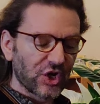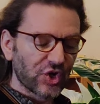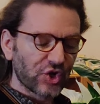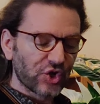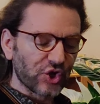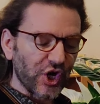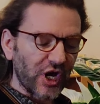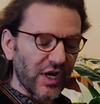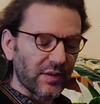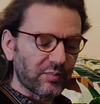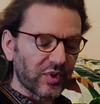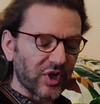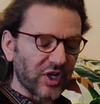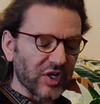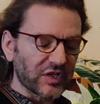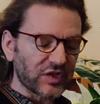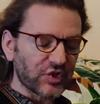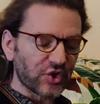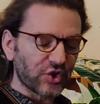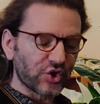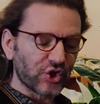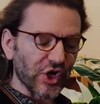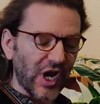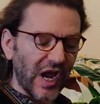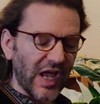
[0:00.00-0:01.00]

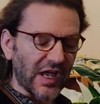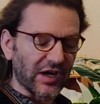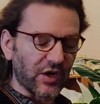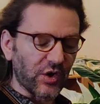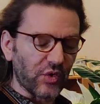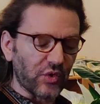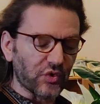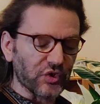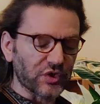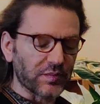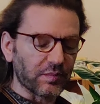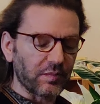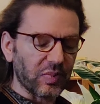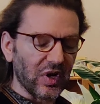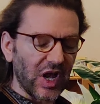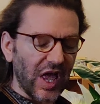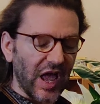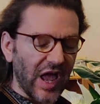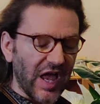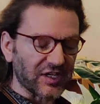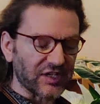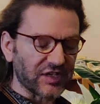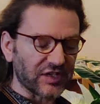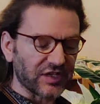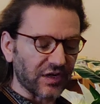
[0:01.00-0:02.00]
Shapeless shadows
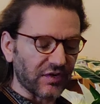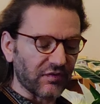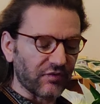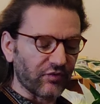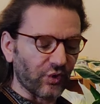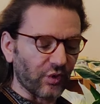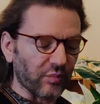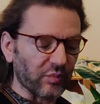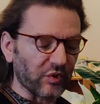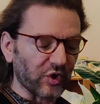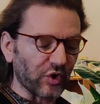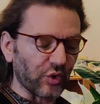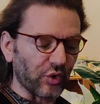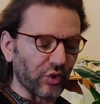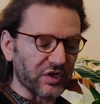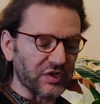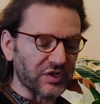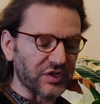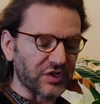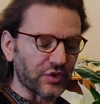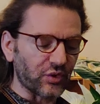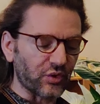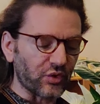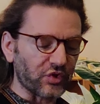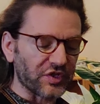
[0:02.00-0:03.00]
blasted from the
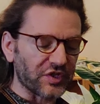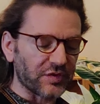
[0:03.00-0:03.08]
crystal,